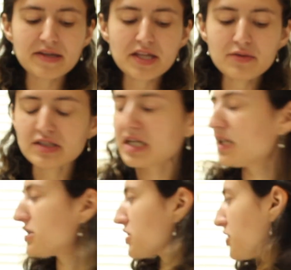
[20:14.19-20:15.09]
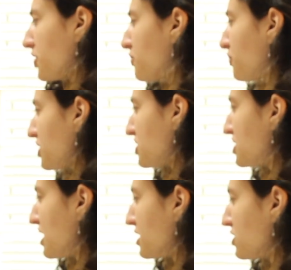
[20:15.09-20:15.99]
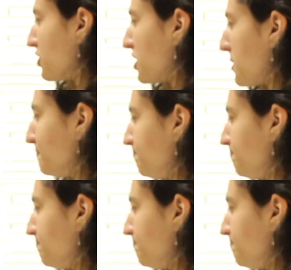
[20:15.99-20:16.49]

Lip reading: they would taste good with dates on them.